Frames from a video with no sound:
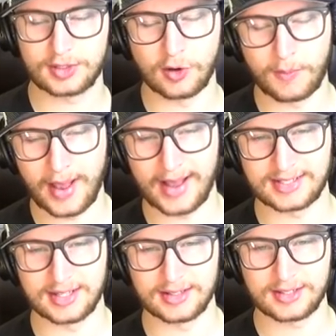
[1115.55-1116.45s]
go
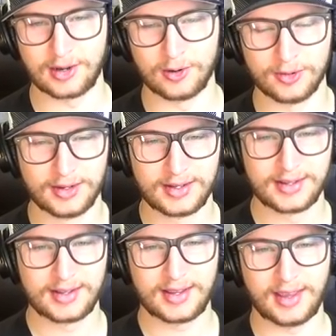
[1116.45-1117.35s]
past it. So
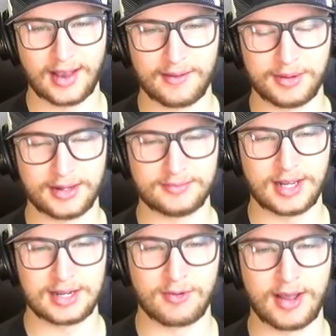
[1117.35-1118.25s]
yeah, but
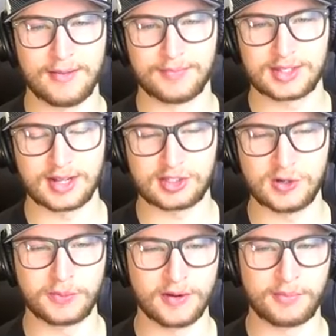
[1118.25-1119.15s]
anyway, it's not
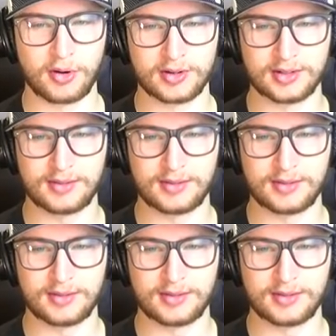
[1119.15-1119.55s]
super important.